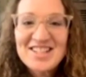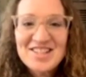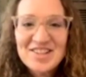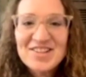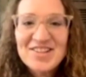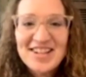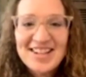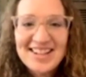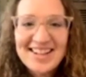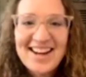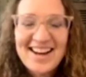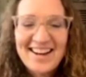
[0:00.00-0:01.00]
Do it,
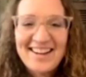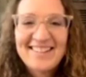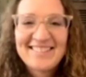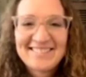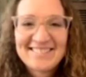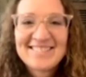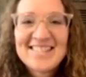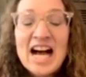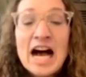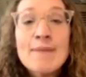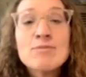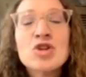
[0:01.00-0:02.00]
yeah.
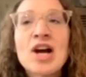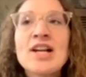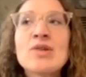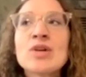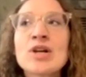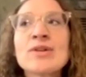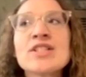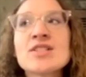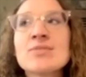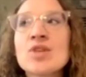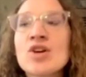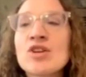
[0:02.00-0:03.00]
I'm trying to work with
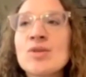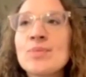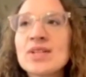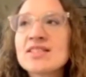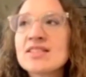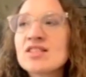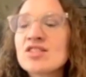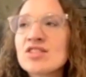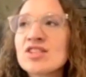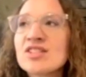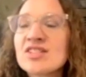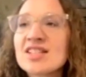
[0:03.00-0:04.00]
some local business
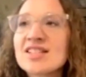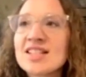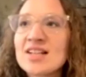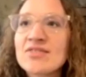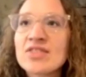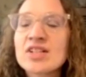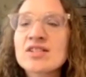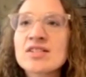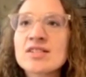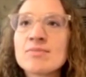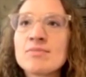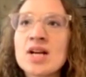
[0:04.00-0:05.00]
owners to see if there's
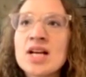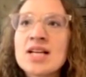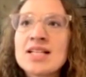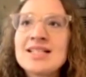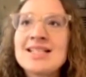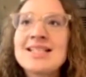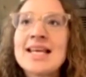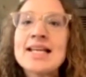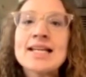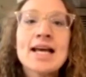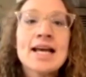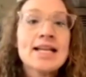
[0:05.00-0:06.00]
some
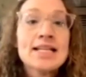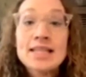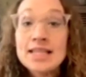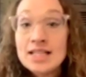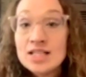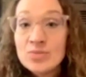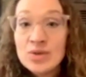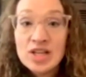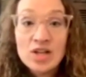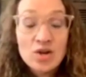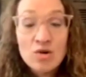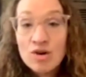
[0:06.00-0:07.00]
date night things we
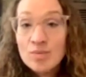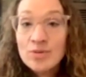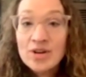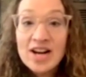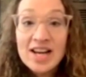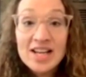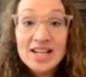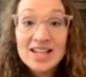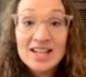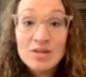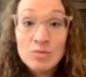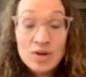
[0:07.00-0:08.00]
can incorporate
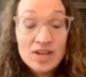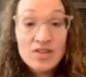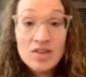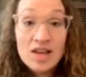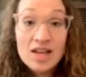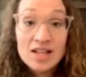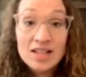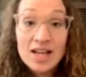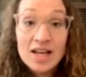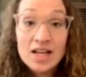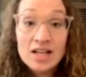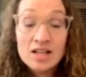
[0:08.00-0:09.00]
with it.
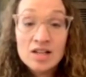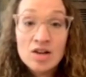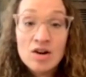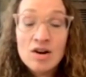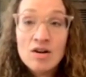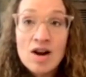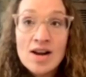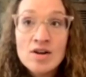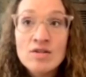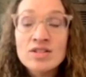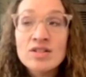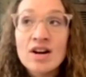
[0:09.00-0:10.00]
Like, I
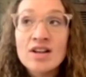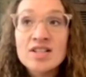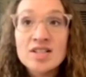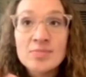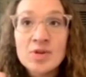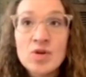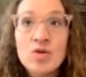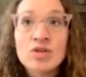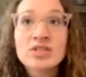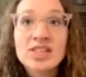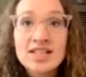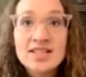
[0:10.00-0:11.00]
know it's hard to spend a
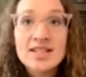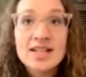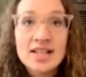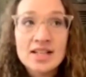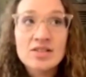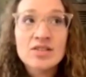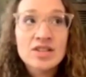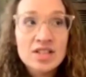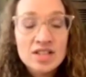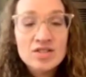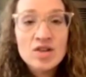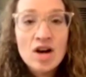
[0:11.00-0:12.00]
whole day sitting and learning
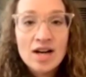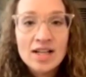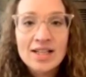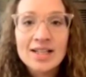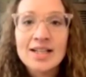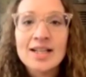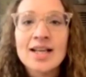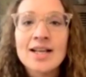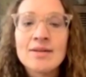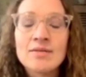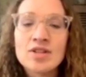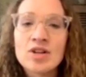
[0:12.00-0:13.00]
and talking,
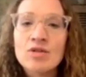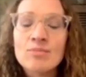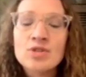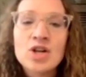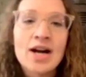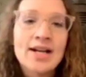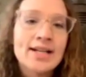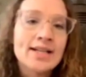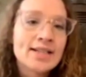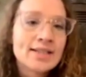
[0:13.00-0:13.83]
and, I'm trying to